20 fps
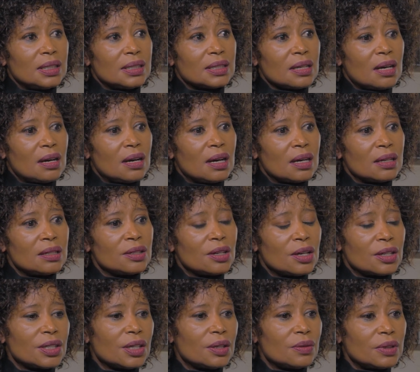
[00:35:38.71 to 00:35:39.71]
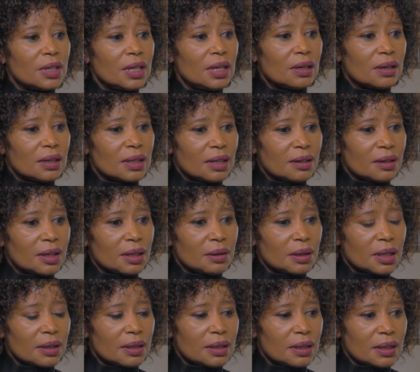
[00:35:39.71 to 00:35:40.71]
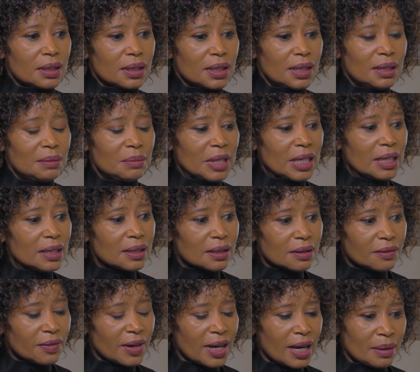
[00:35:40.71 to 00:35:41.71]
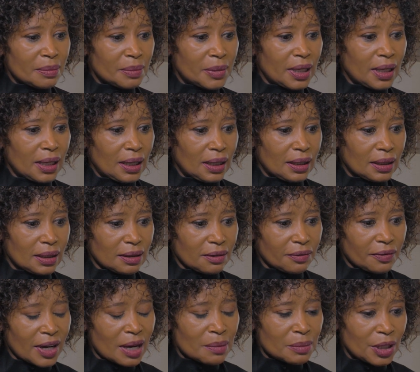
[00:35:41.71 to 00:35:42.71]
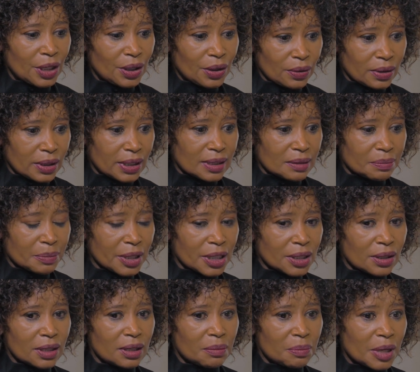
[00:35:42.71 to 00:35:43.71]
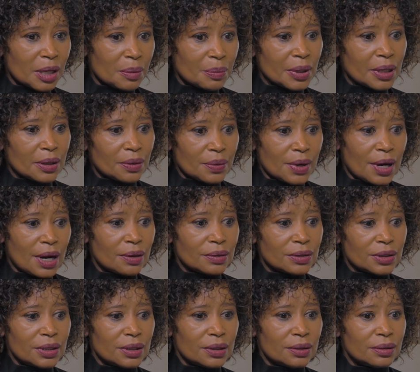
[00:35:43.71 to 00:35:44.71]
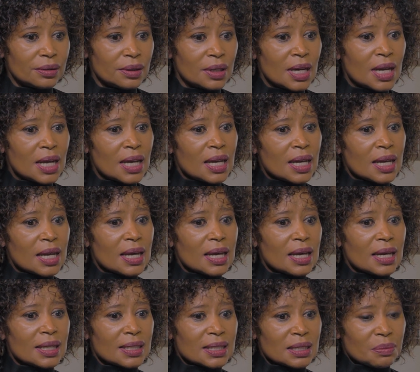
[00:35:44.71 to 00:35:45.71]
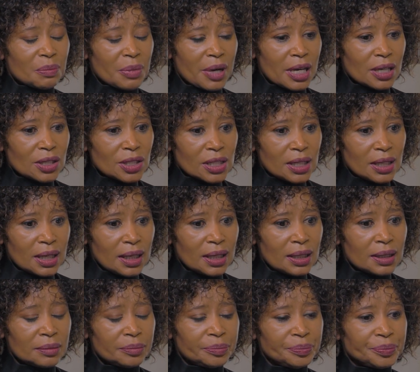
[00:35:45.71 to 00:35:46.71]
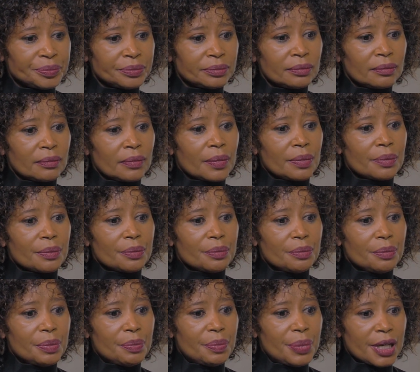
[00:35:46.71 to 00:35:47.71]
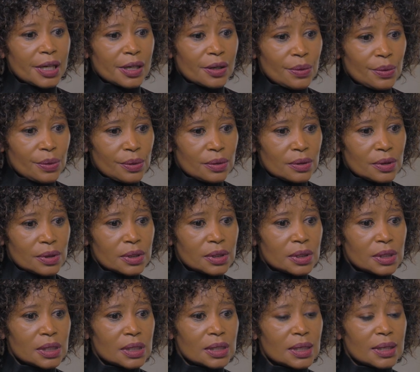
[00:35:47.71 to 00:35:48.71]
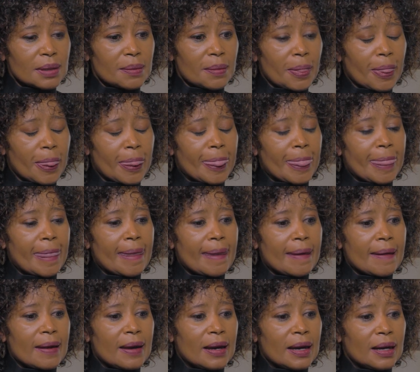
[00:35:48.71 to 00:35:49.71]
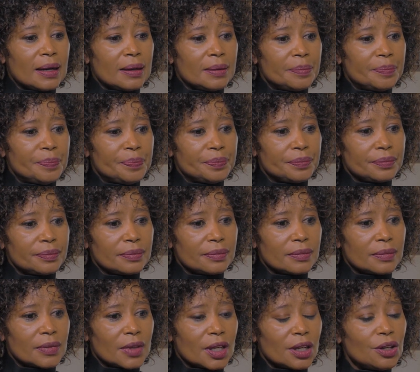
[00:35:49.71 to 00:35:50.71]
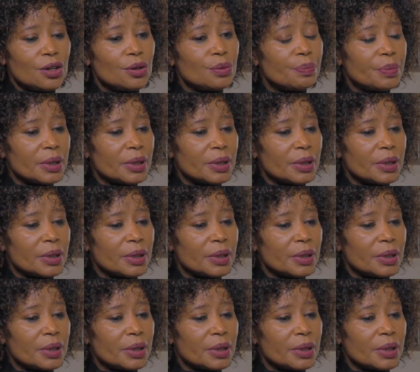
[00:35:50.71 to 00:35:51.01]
It's hard not only on the immediate family, the family unit, but on the people around you, especially because you